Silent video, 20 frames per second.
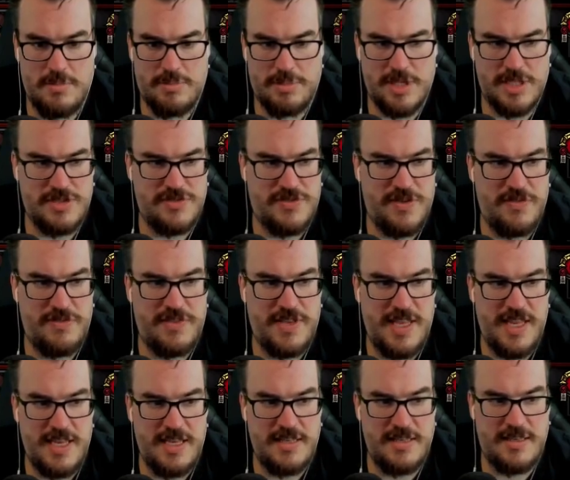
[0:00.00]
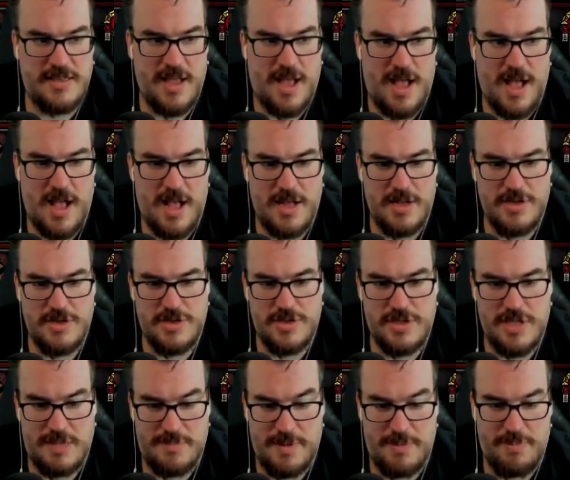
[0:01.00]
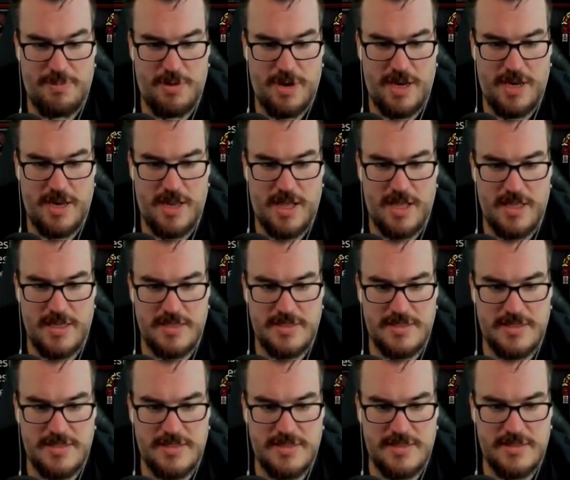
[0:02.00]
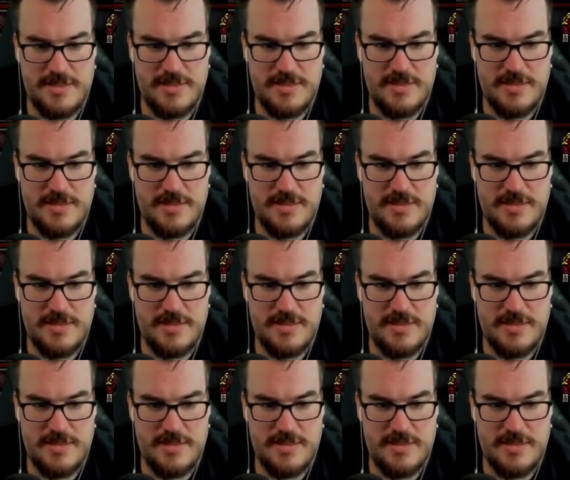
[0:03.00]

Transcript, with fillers: plus 15 dodge. That'd be pretty nice.